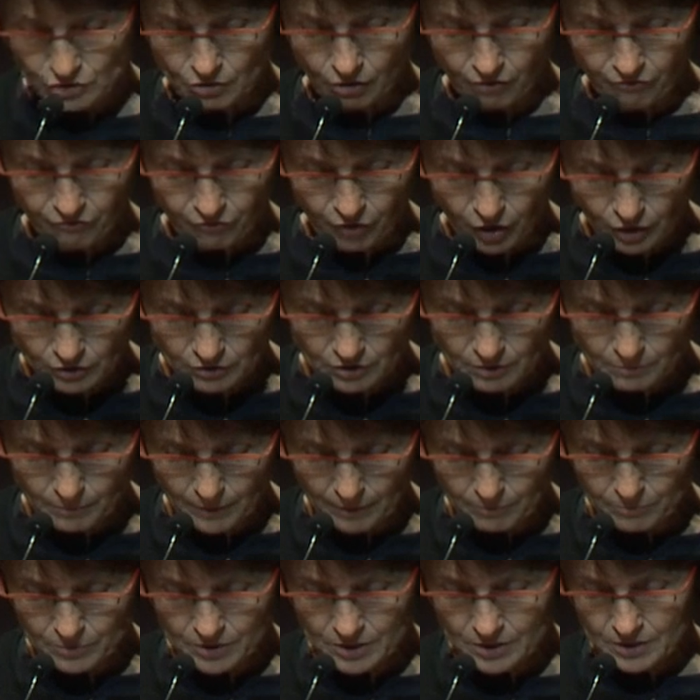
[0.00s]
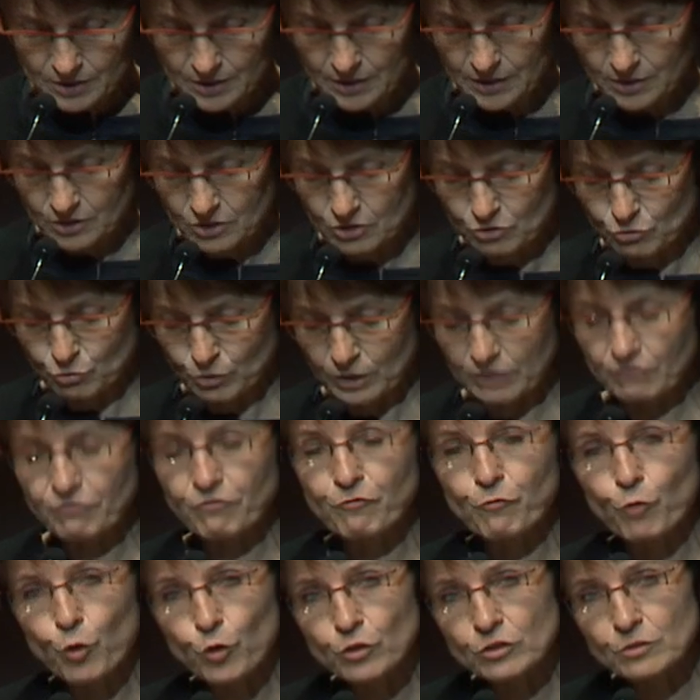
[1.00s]
of other member states to
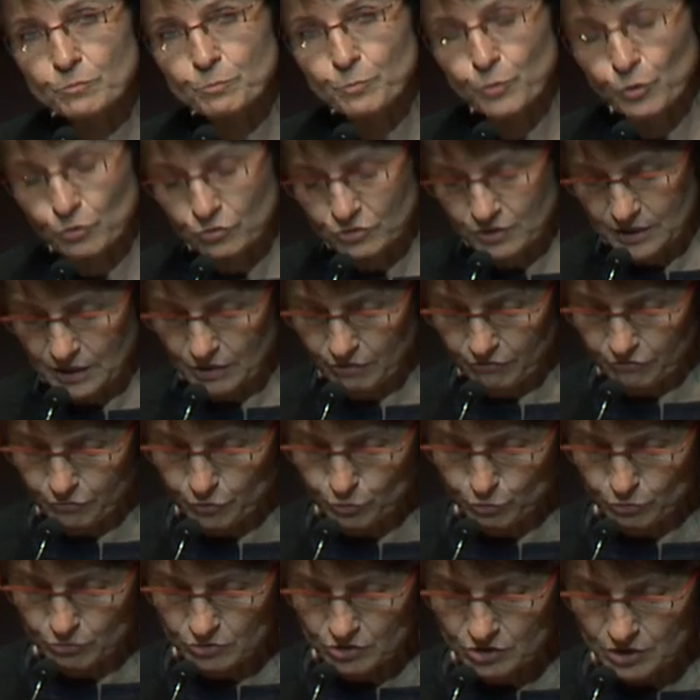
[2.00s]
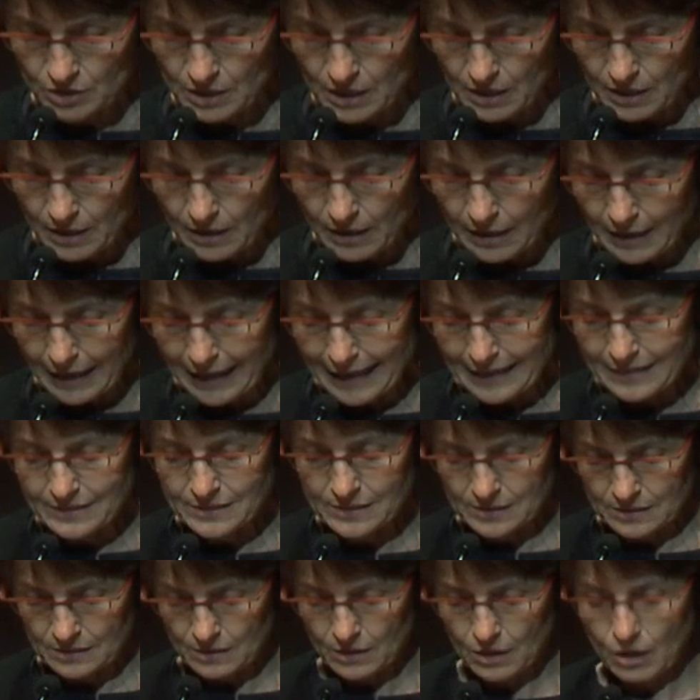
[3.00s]
enforce the posting of rules
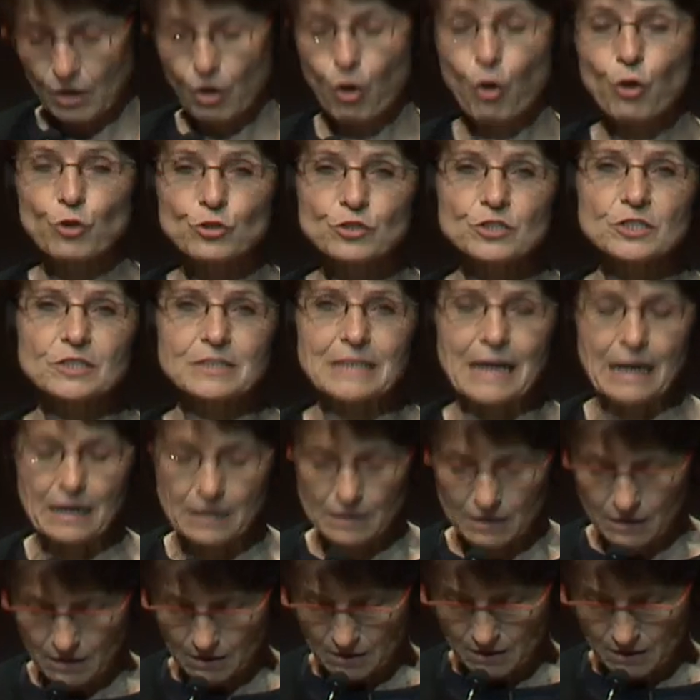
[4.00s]
as hostile